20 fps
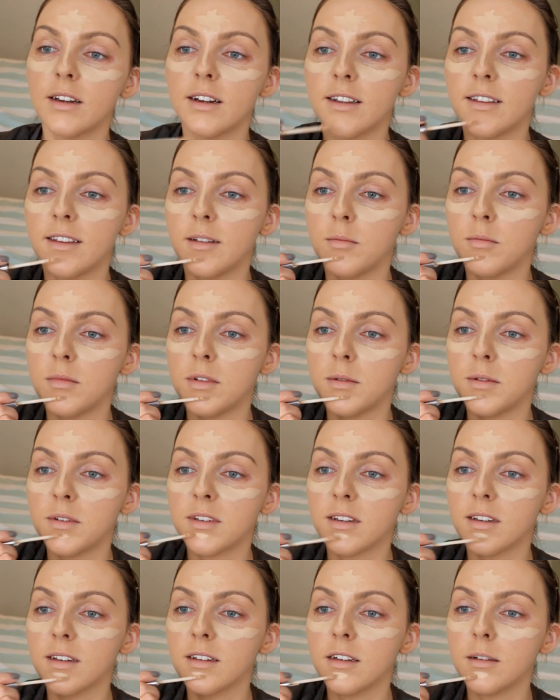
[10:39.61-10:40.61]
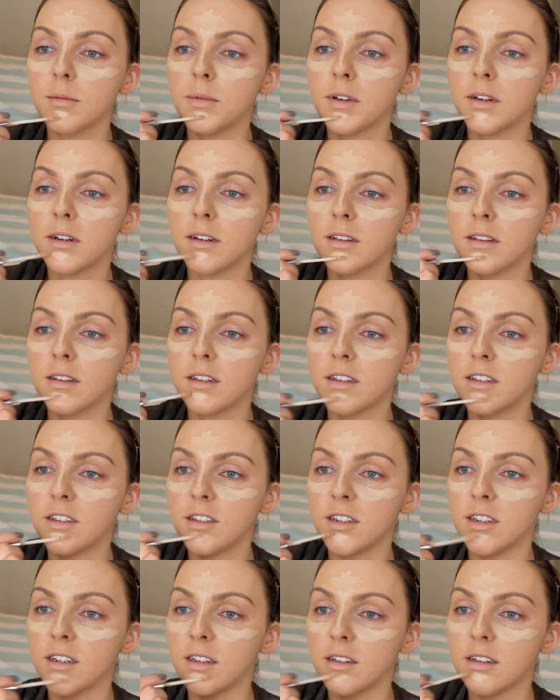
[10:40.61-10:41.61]
And then maybe a little bit on the
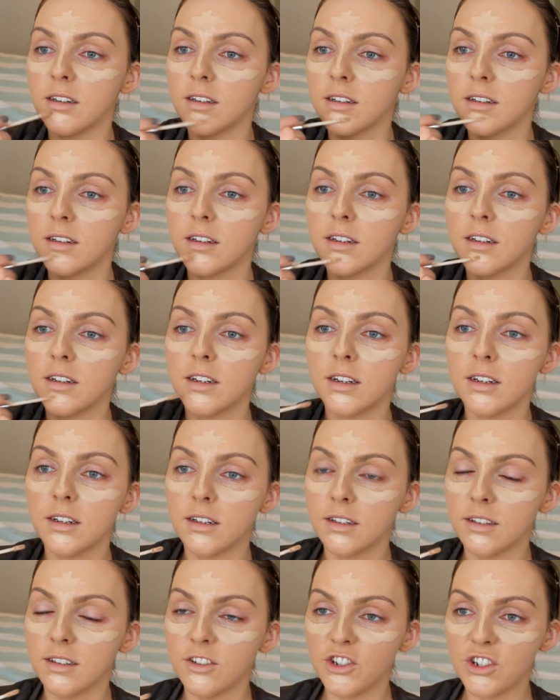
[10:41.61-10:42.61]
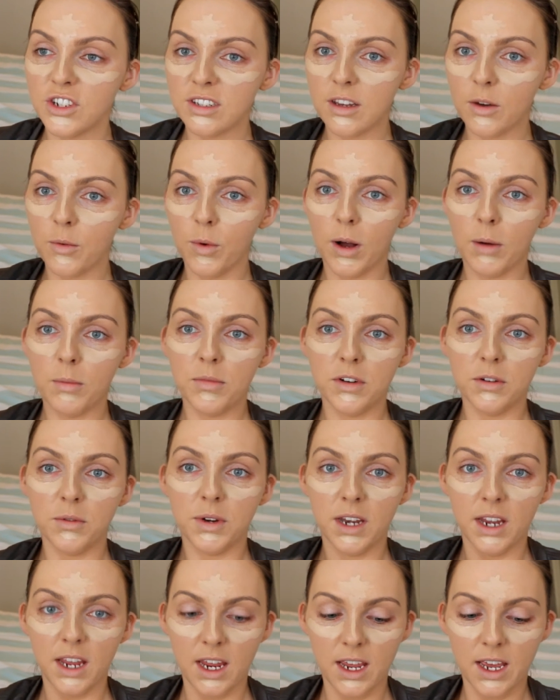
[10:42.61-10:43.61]
chin. So as you can see, what I'm
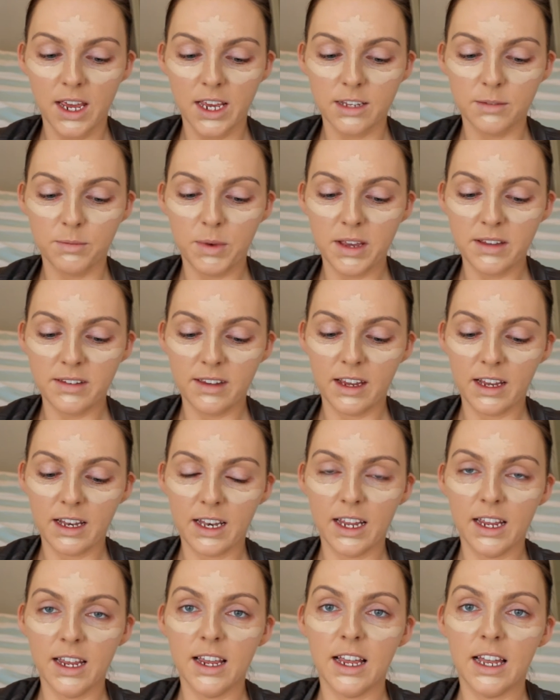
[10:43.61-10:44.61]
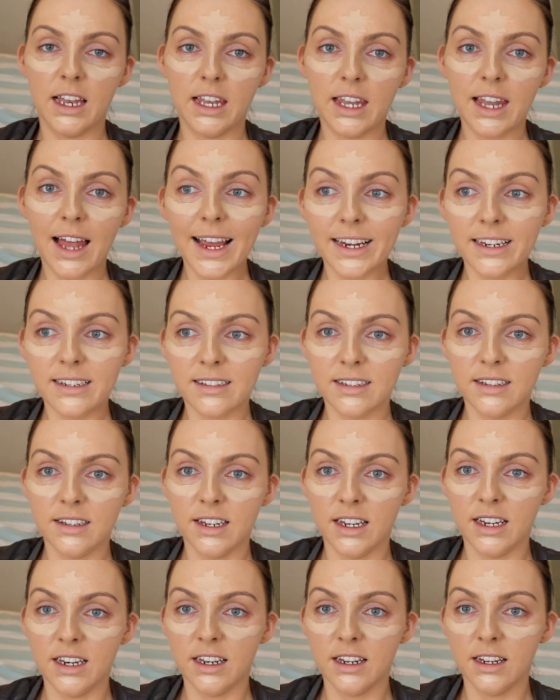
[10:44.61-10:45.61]
doing here is basically
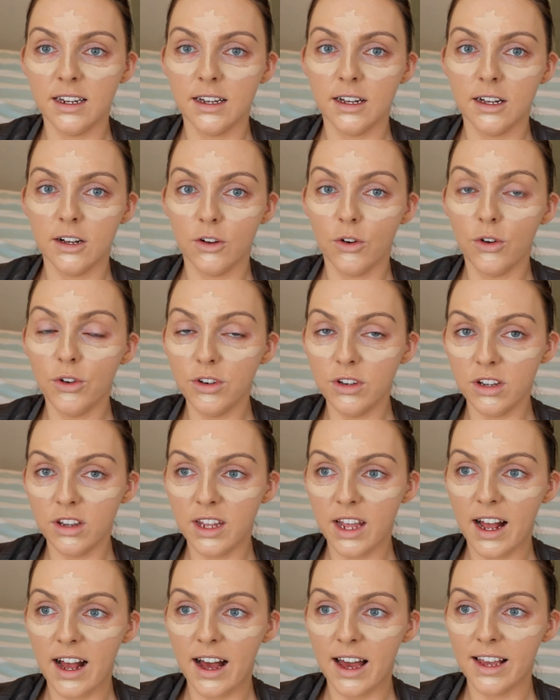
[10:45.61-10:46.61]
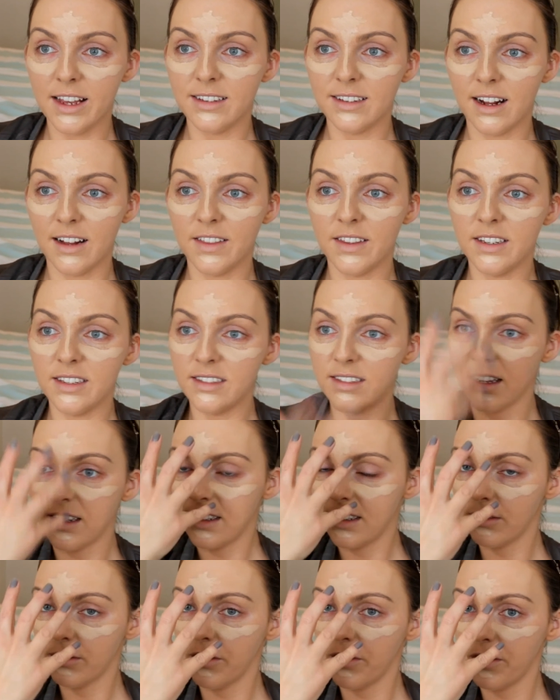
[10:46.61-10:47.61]
lightening under the eyes and the
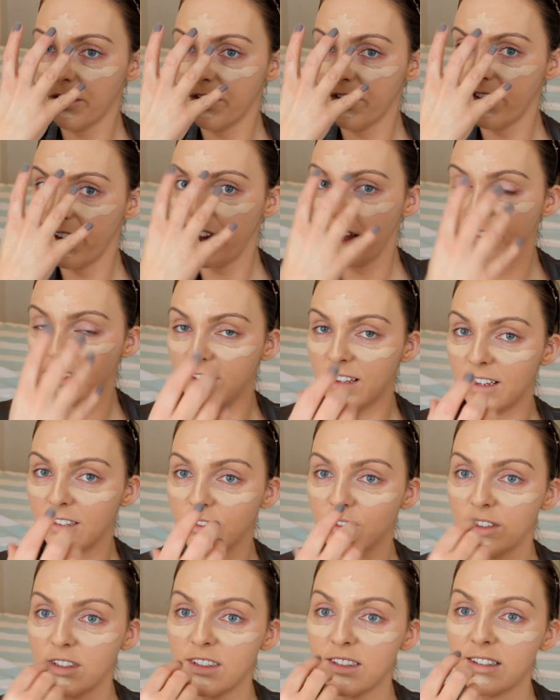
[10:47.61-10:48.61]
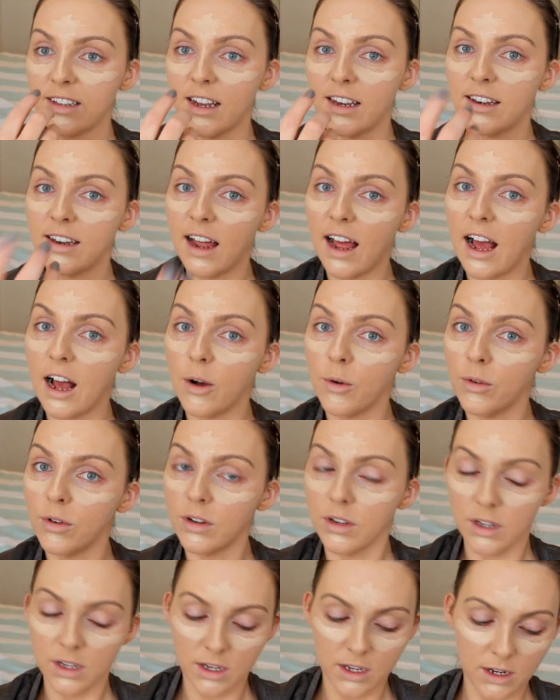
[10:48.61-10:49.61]
centre of the face, so that's going to stand out.
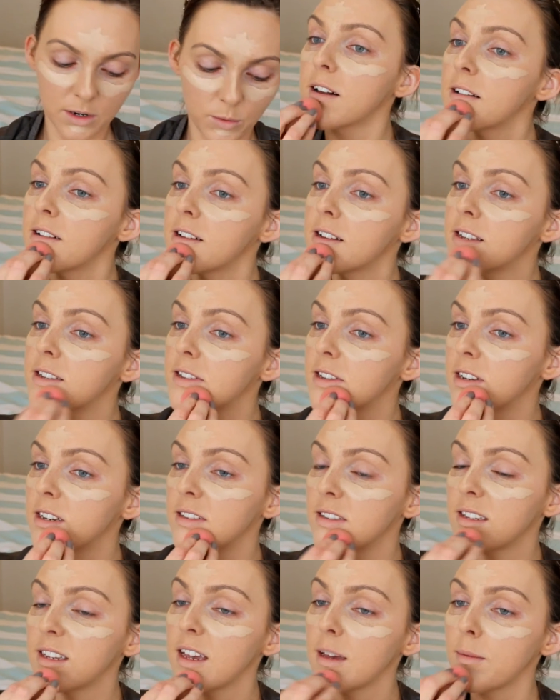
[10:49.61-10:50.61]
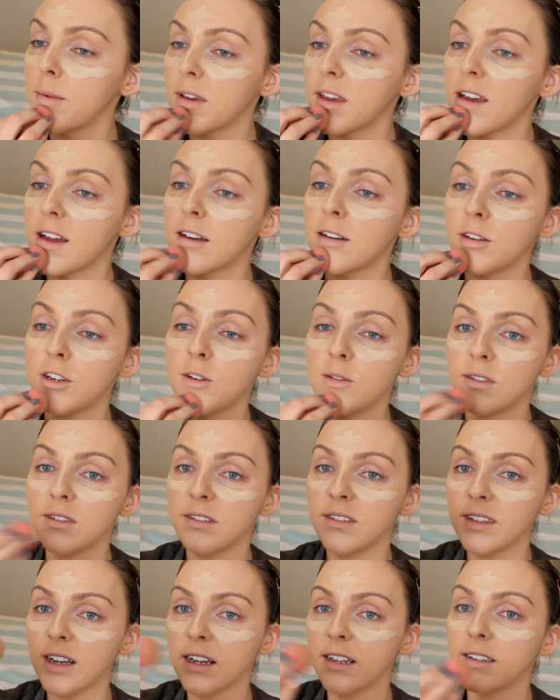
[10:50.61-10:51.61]
So same again, using
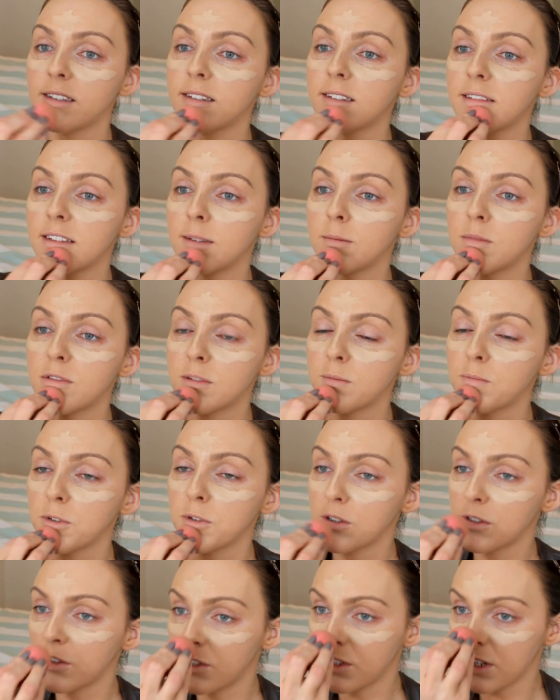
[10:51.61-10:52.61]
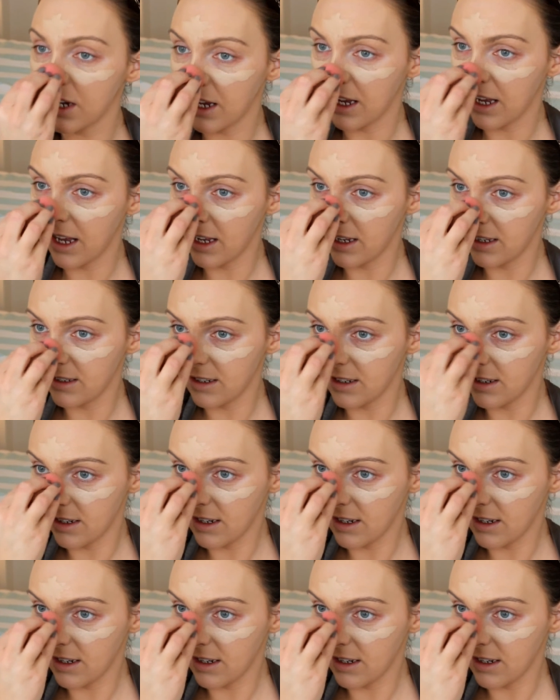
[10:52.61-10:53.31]
exactly the same sponge and